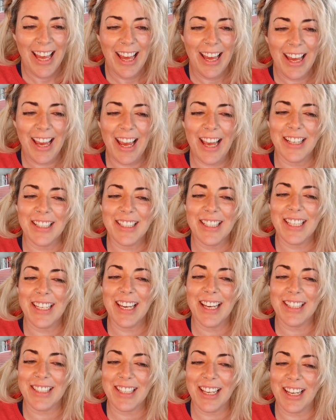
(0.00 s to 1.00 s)
And
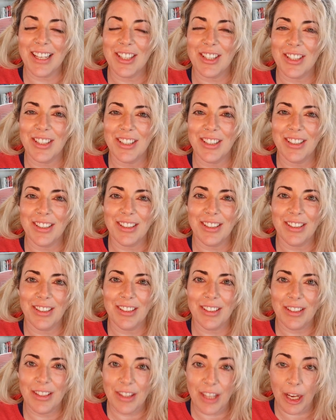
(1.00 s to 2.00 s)
TSH,
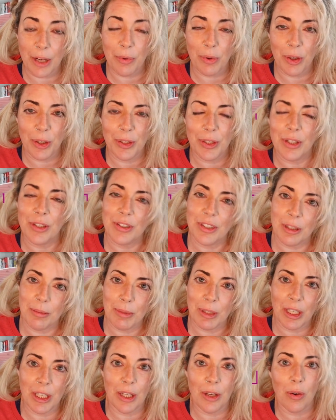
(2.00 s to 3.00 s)
thyroid
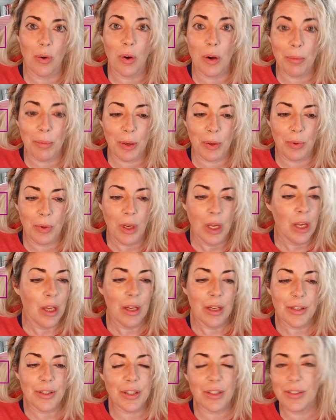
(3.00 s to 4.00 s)
stimulating hormone,
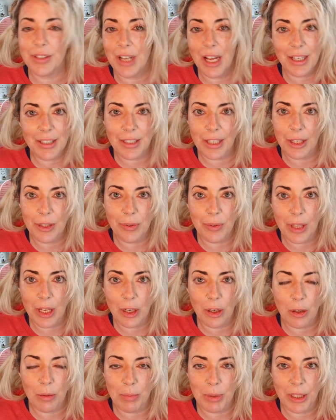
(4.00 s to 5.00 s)
does not tell you that
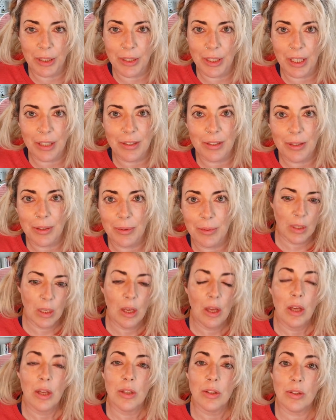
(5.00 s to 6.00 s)
on a blood test.
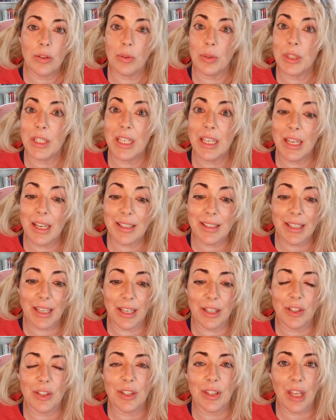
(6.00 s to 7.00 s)
So
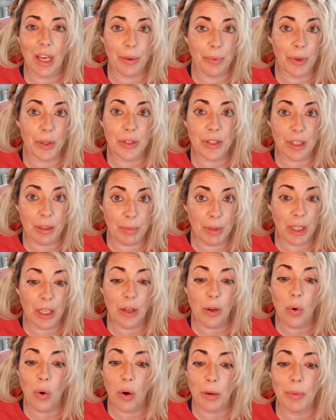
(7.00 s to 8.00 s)
TSH, thyroid stimulating
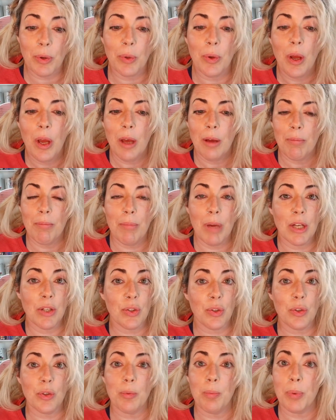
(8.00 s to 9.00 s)
hormone,
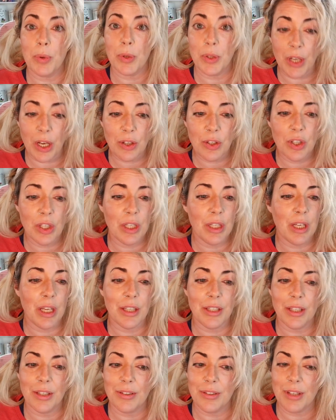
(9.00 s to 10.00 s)
measures production. It
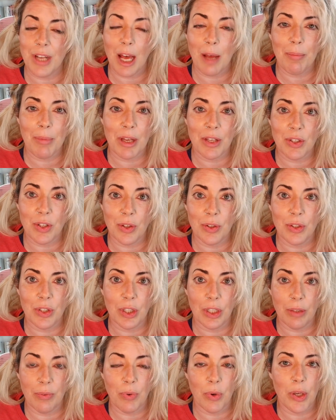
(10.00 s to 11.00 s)
does not measure
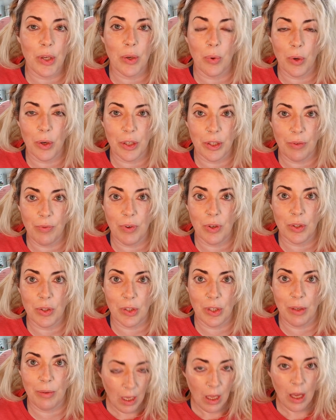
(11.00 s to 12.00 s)
delivery or
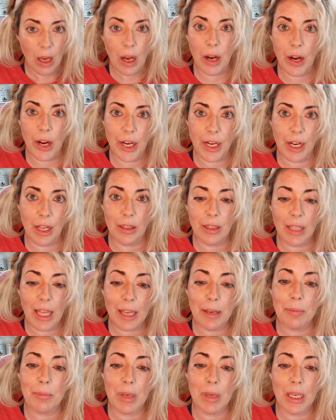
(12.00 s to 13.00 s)
conversion. All right, now
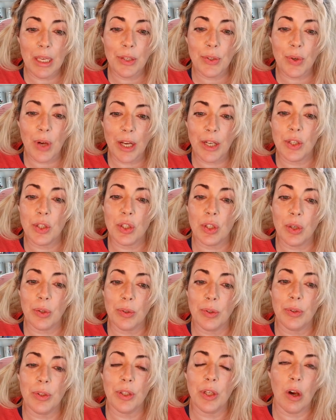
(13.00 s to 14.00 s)
let me try to show
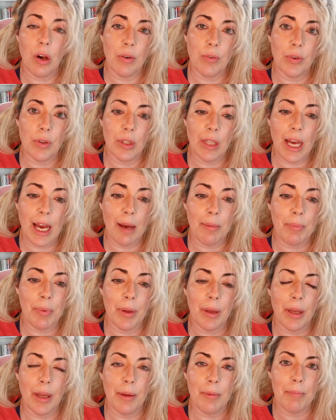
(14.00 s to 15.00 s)
you the overlap
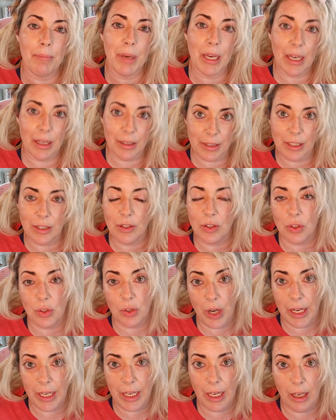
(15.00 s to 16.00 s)
because it's
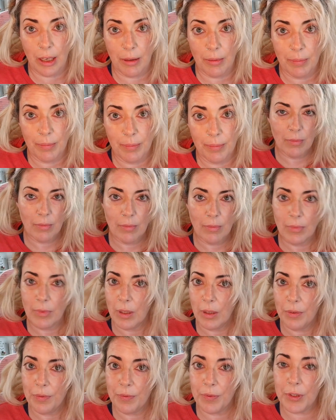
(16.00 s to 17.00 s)
striking.
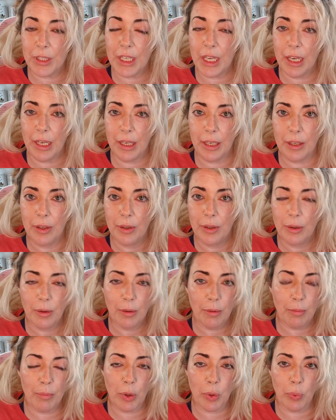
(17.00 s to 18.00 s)
Fatigue,
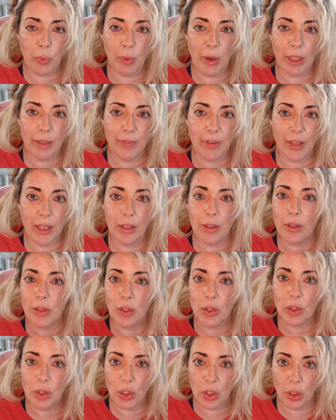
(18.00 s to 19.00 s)
both relevant
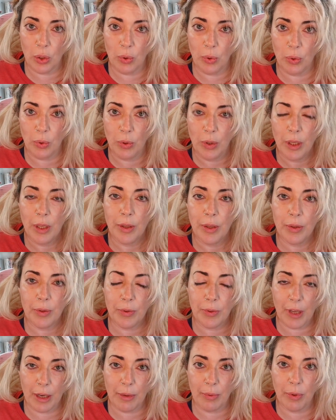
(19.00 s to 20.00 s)
to
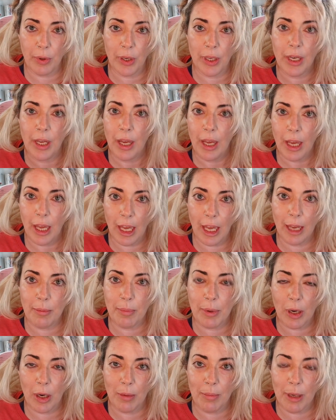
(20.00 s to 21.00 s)
thyroid and
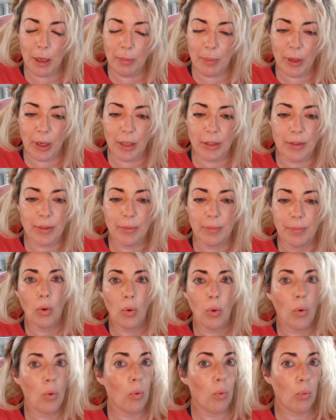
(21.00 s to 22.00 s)
perimenopause.
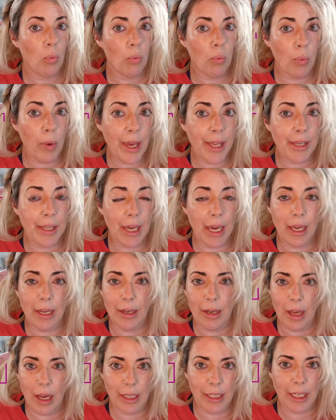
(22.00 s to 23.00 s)
Weight gain,
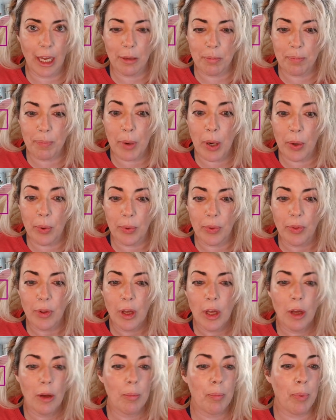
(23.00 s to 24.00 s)
again, both.
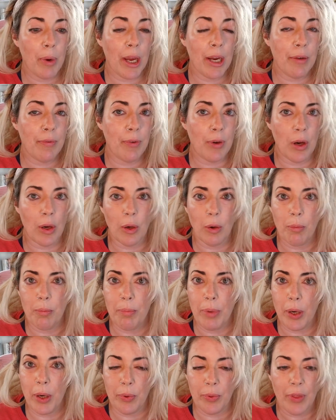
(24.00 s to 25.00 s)
Brain fog,
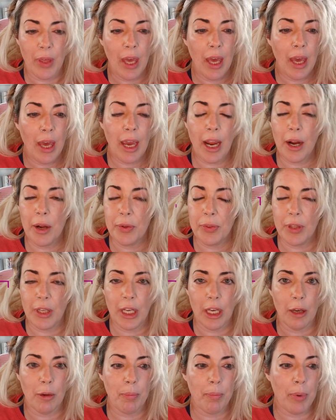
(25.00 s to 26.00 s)
both. Hair
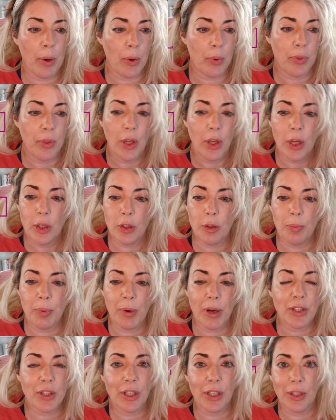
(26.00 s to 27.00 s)
thinning, both.
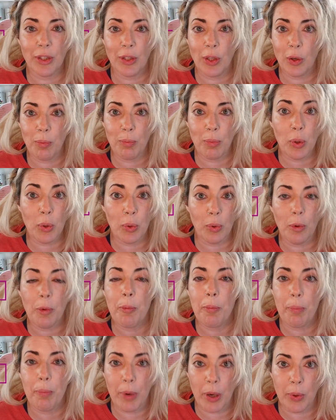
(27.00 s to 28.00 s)
Depression and low mood,
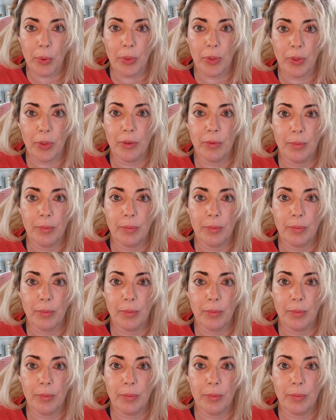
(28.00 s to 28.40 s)
both.